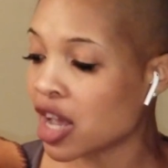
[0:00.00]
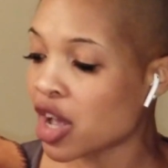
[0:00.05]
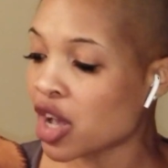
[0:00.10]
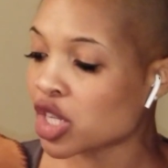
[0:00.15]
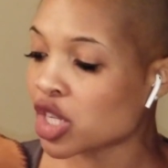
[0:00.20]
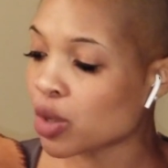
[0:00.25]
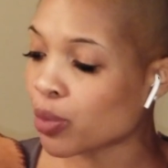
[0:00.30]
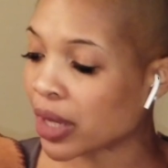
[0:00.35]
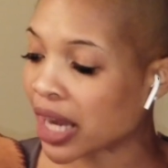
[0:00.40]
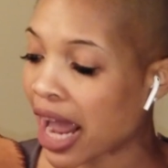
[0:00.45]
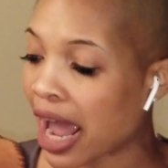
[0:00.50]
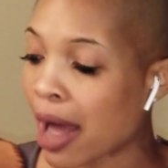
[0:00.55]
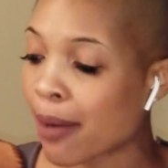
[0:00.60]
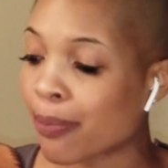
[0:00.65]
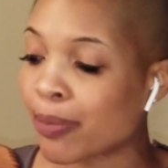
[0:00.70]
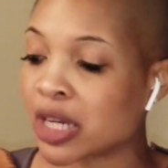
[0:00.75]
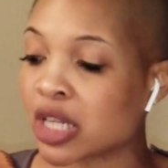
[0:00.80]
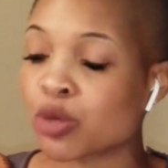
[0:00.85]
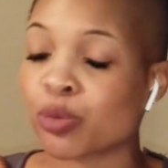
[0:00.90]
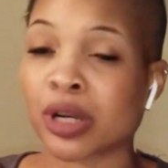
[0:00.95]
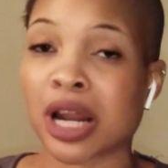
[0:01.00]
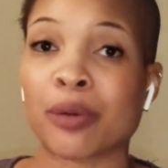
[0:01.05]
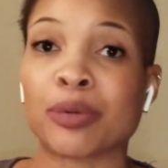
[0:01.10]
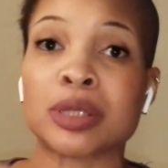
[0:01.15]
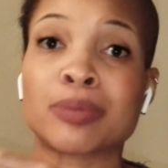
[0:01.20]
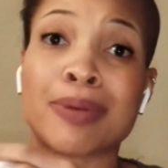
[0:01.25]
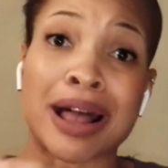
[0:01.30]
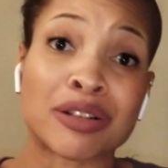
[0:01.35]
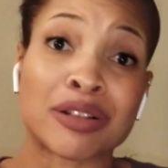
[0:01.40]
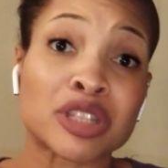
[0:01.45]
So what happened is when I was
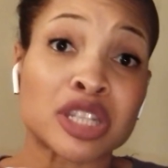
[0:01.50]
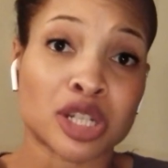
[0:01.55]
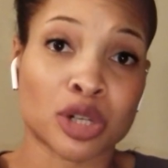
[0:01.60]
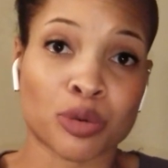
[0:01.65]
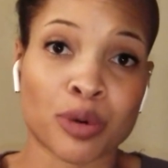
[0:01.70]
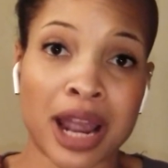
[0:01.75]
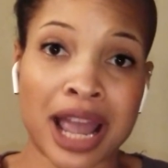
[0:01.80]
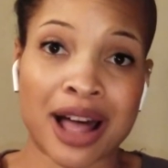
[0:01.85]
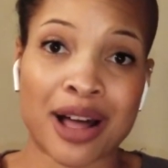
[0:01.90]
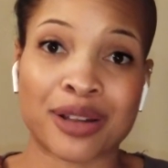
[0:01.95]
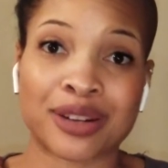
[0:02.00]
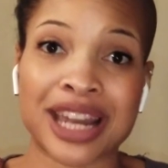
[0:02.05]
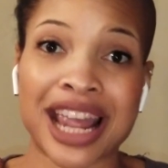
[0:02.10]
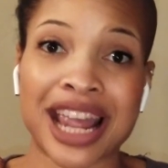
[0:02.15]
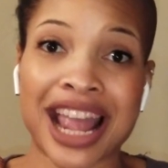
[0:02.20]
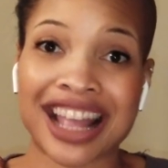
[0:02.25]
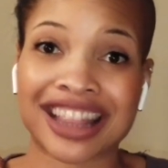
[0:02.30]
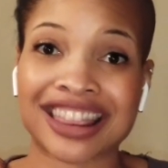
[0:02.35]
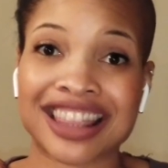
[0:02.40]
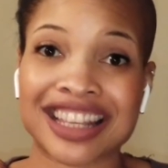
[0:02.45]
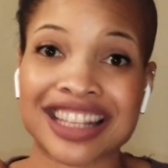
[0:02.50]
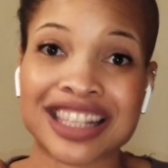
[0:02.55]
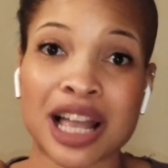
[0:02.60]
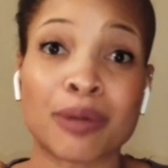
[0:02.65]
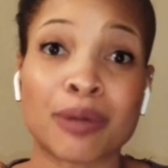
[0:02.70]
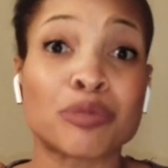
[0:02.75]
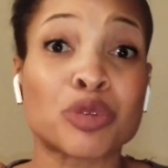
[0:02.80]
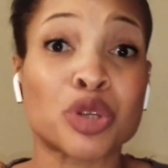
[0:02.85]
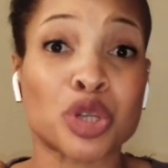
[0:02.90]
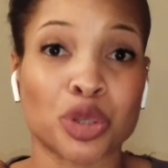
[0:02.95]
bouncing around at this
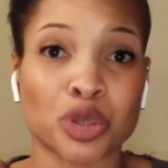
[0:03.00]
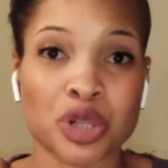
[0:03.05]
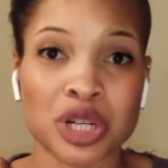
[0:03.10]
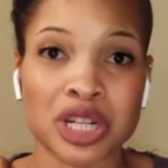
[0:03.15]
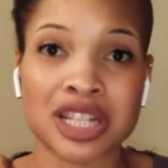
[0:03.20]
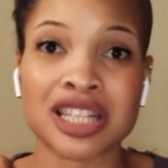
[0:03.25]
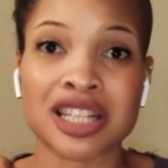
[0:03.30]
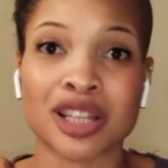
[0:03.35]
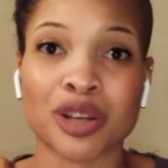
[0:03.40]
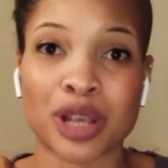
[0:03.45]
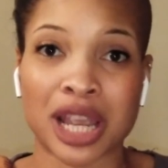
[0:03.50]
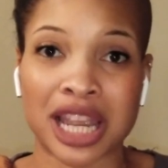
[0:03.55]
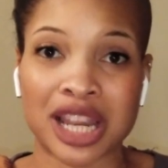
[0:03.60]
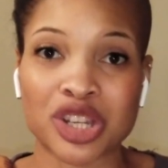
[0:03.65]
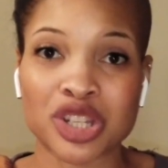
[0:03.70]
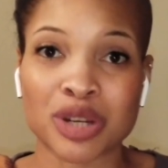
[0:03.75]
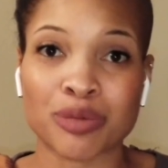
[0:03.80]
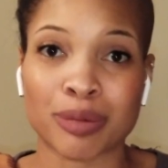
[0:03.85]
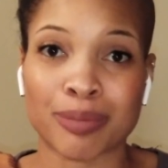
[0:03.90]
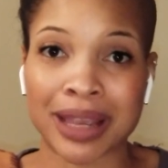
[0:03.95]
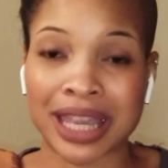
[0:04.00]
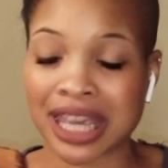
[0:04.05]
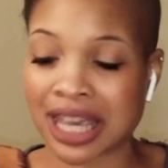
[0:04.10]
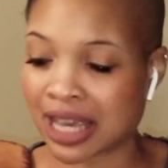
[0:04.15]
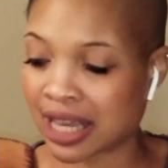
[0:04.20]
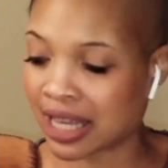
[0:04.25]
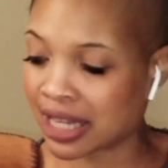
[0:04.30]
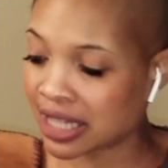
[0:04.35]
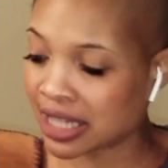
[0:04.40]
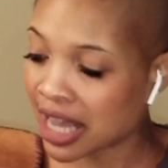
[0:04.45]
children's location with my
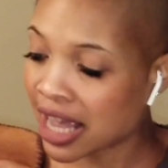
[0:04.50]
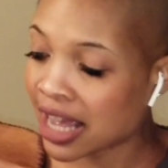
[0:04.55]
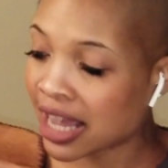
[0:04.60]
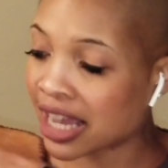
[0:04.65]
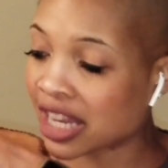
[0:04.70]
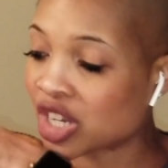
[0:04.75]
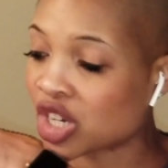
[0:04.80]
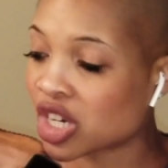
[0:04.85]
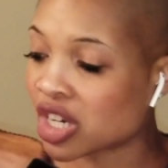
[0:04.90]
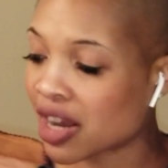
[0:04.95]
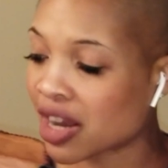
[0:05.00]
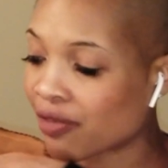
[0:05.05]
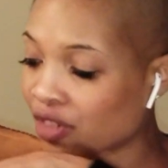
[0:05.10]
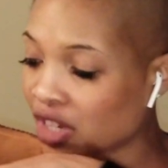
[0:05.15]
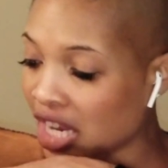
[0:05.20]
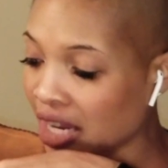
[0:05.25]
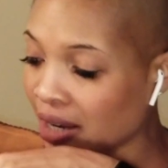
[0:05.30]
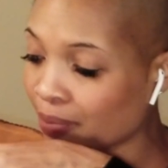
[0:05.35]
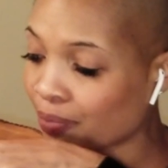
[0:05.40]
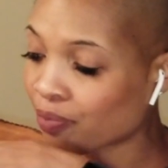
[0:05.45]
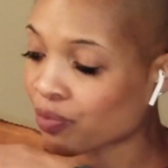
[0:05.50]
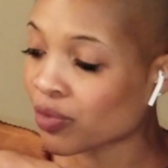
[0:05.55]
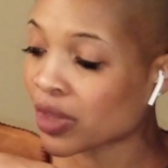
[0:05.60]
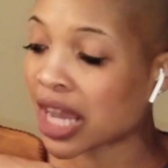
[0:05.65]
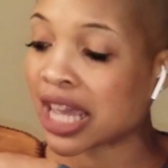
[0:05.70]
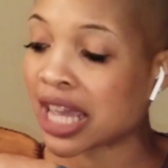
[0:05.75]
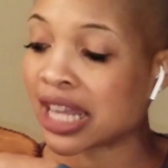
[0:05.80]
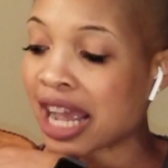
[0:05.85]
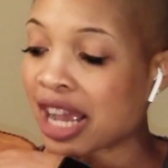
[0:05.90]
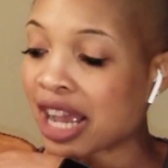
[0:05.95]
kids, it shifted
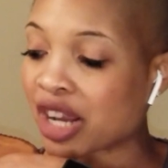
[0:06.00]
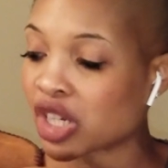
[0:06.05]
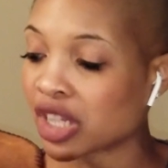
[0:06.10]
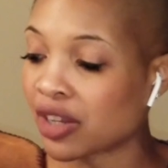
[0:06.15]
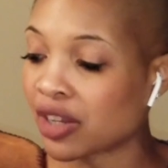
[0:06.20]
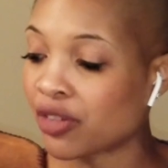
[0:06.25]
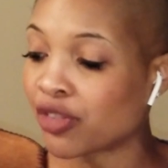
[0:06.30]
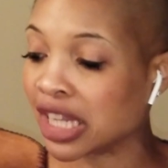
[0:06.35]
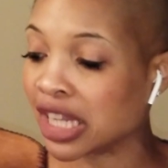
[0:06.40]
and actually fell